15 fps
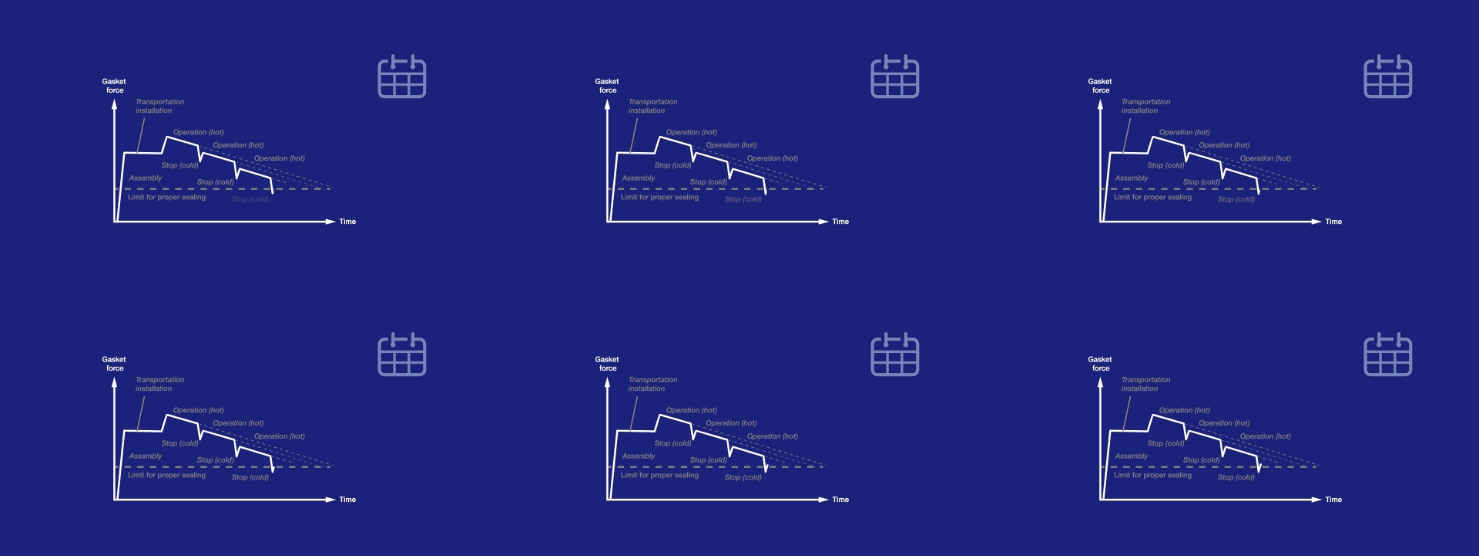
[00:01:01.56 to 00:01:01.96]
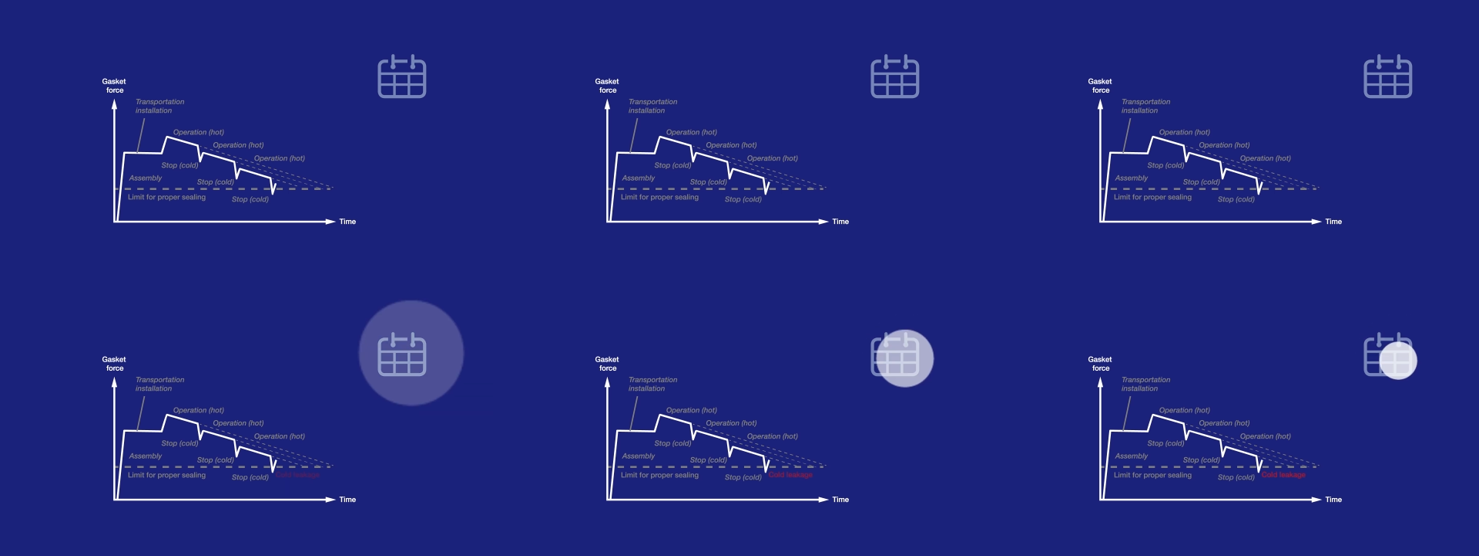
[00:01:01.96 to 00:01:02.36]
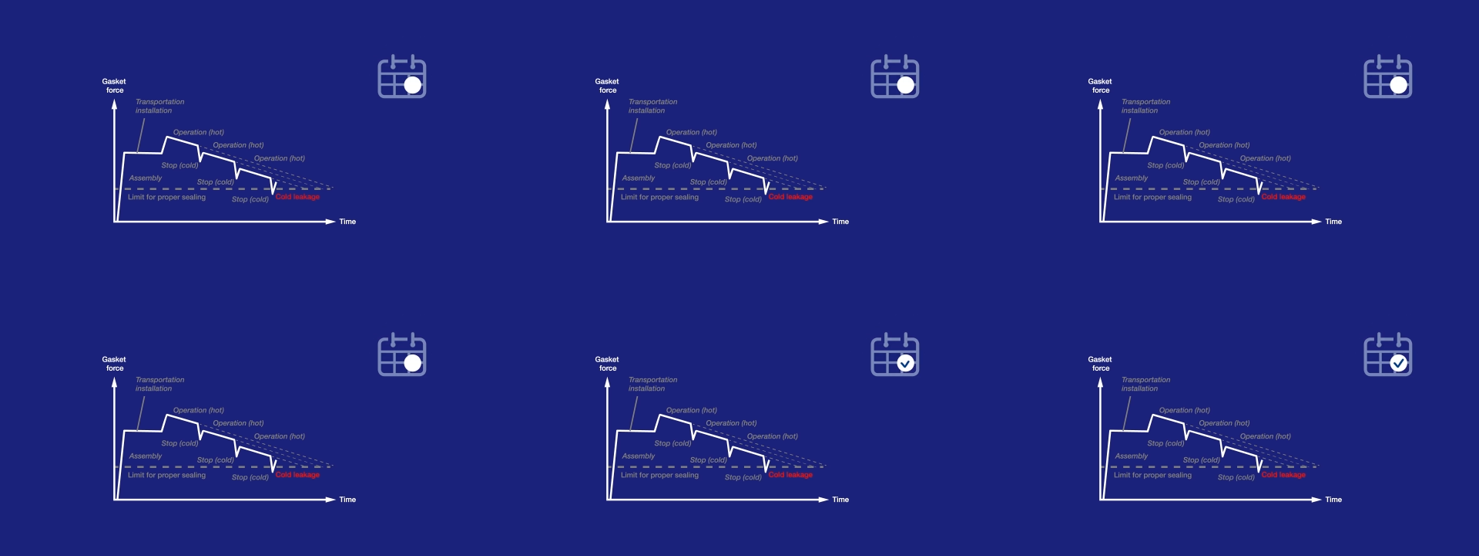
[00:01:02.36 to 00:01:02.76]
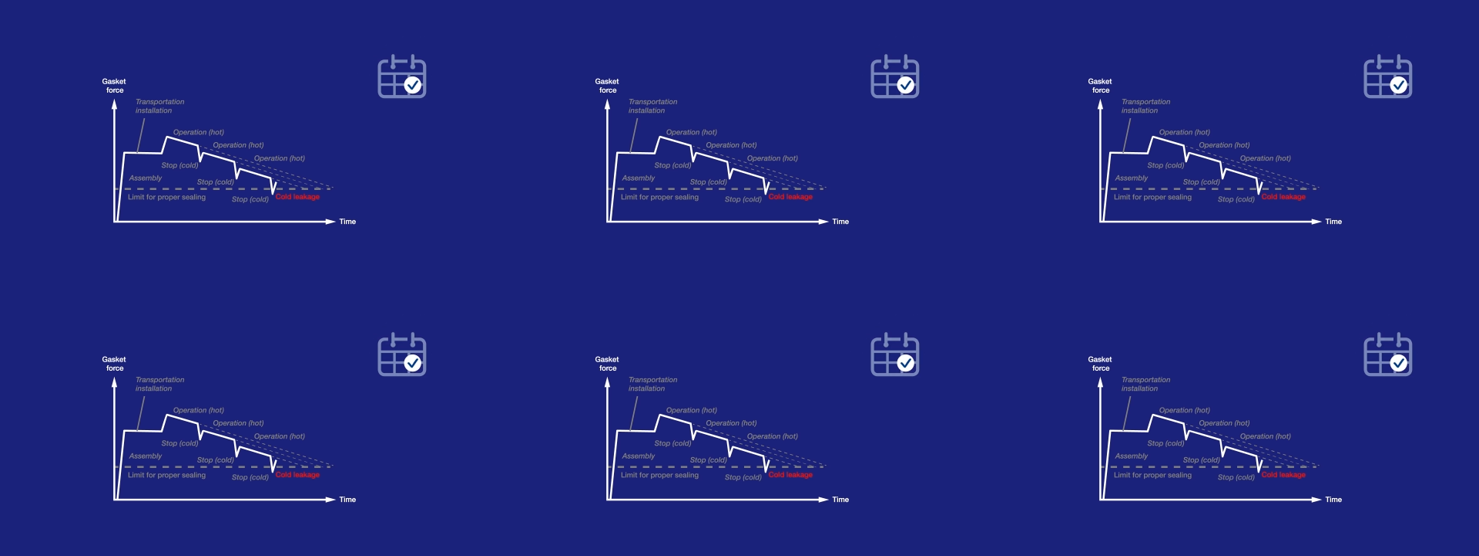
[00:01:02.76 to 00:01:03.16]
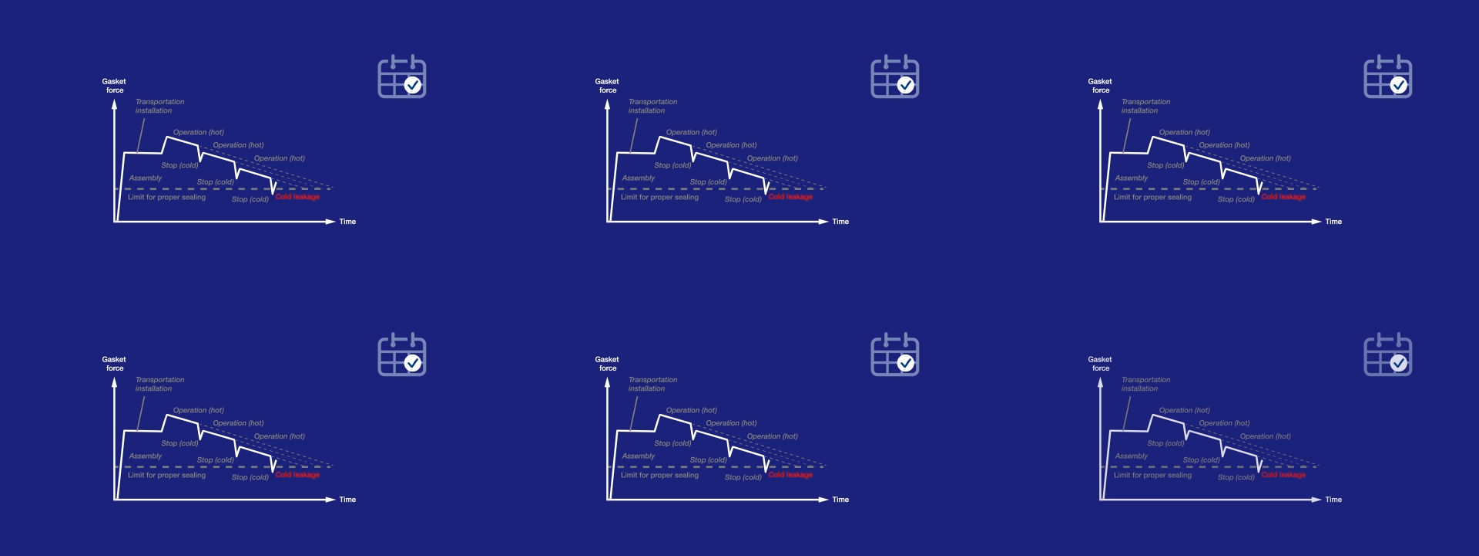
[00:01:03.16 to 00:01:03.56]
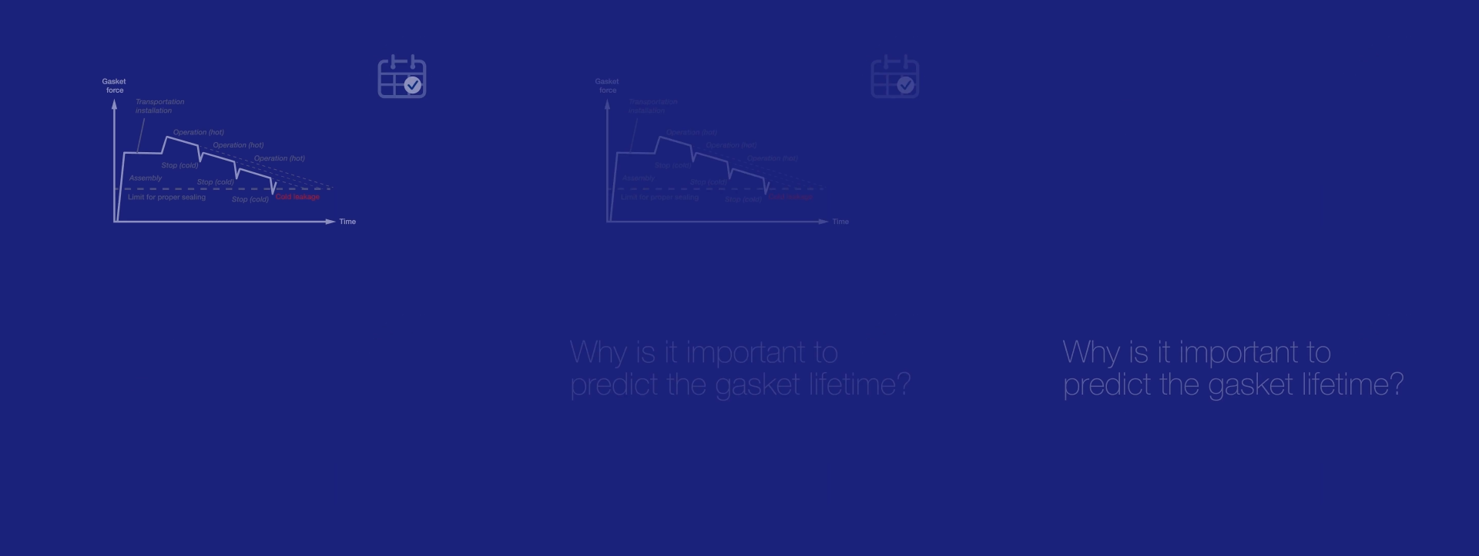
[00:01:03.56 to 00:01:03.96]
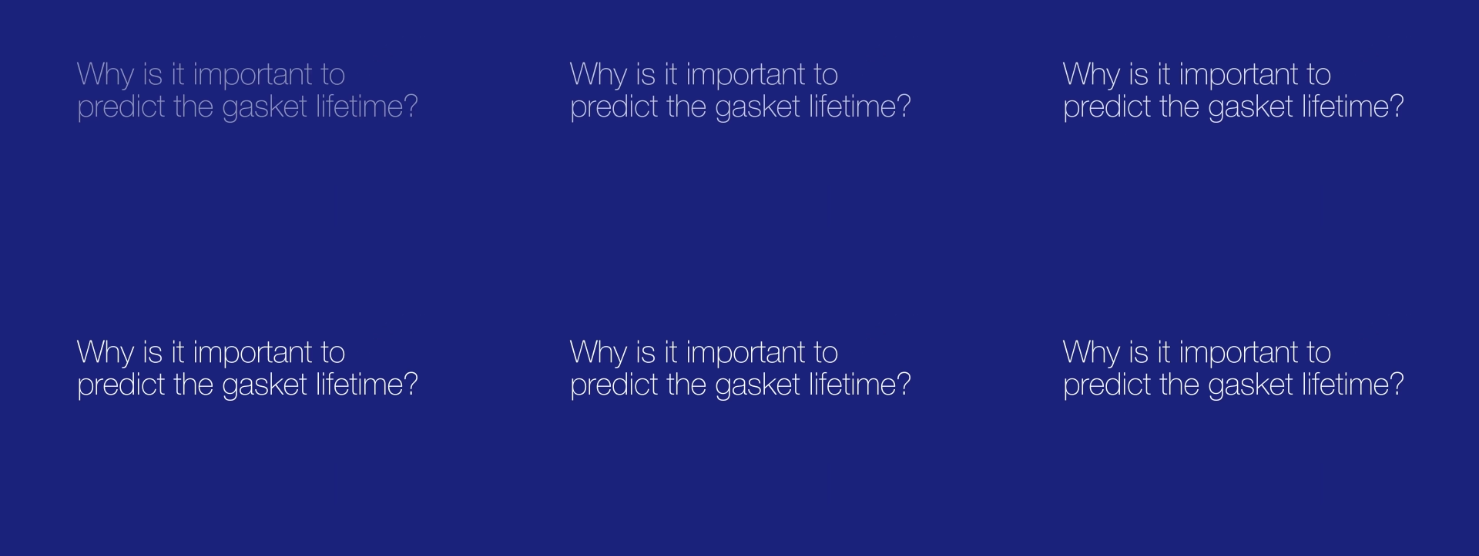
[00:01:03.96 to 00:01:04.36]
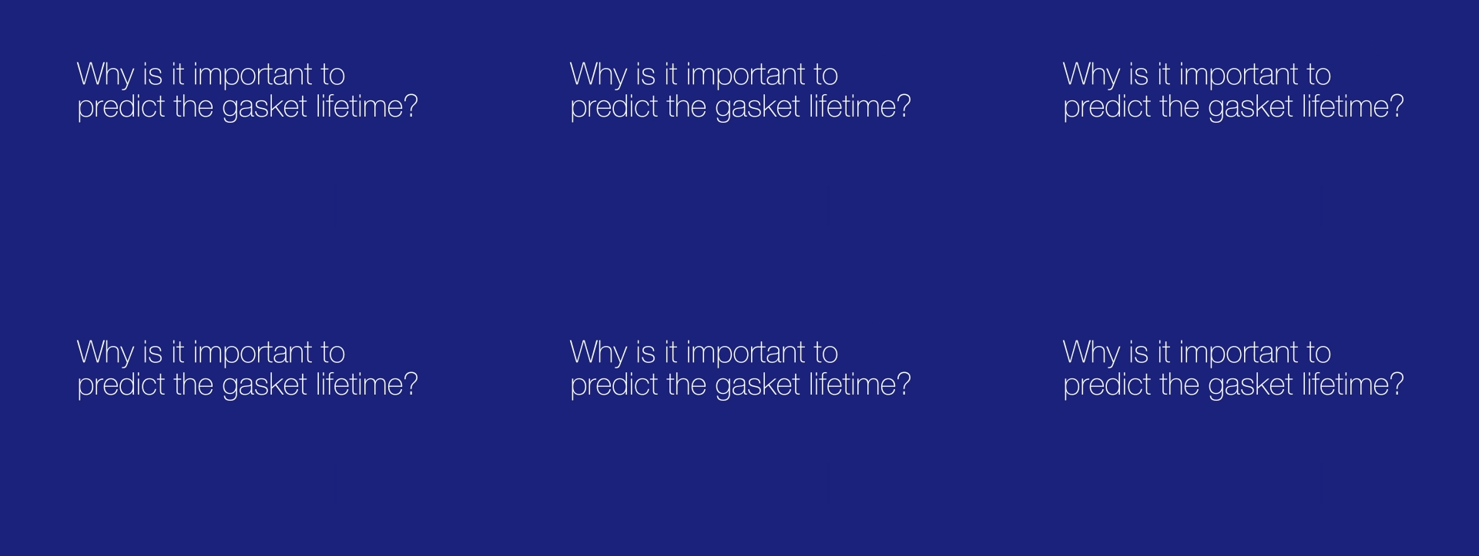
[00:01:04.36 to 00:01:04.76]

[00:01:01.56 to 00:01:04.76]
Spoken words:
(no speaker visible)